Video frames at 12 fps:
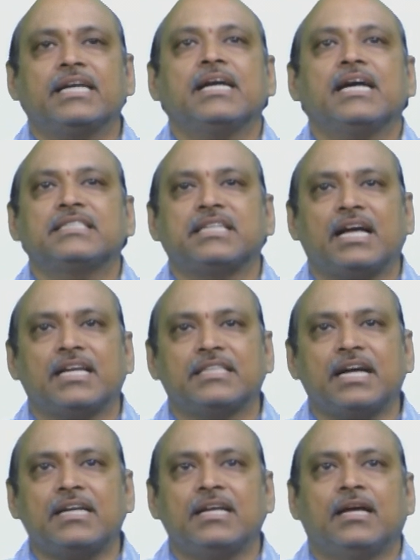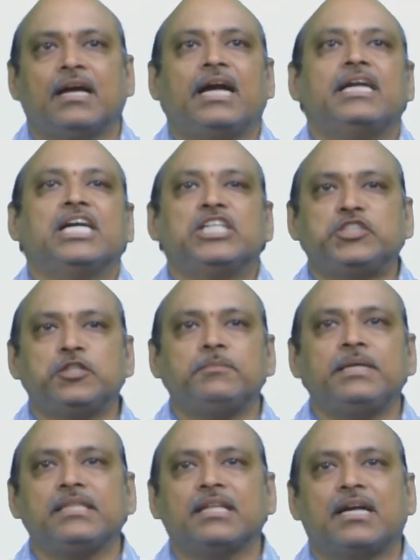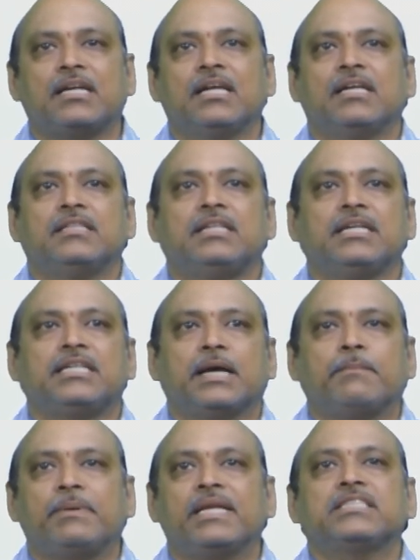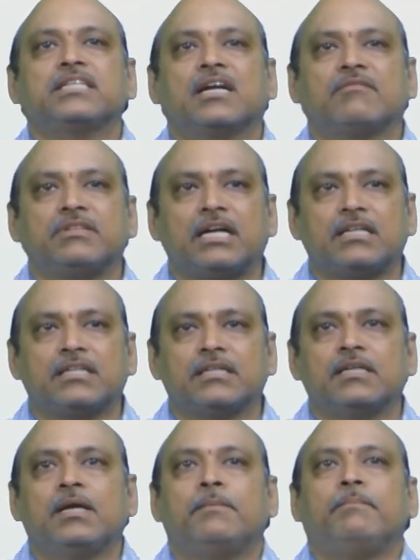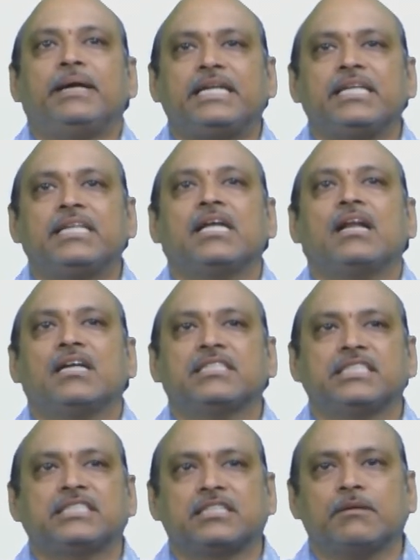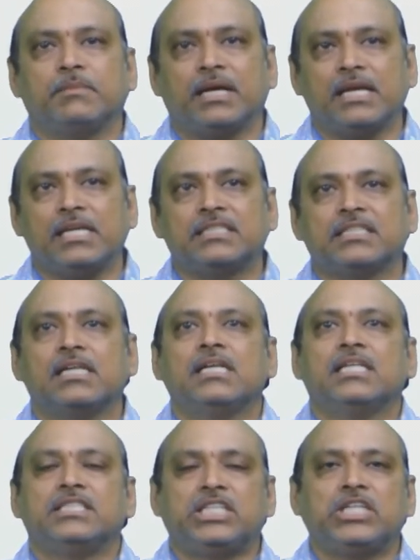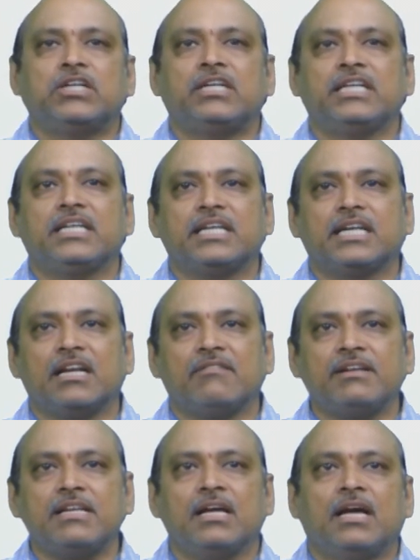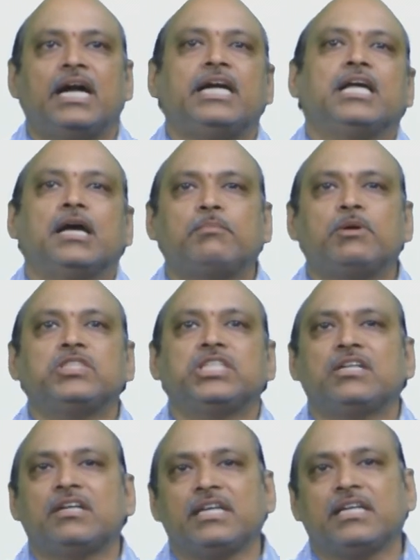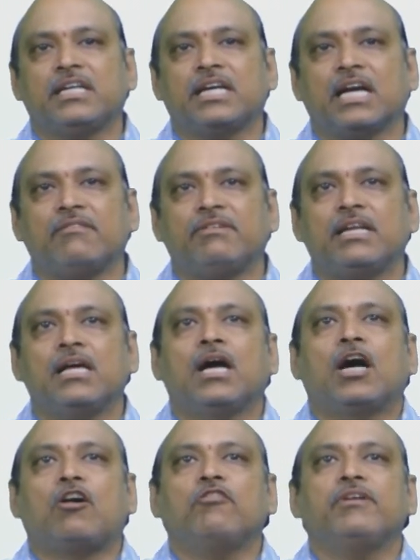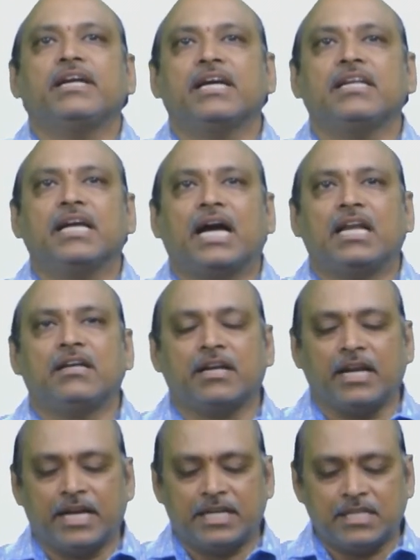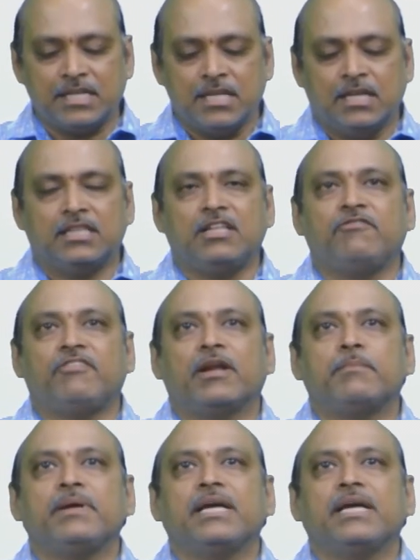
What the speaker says: as like that and assuming that the temperature of that material or system is 0 degree Kelvin and above 0 degree Kelvin, how we can calculate the Fermi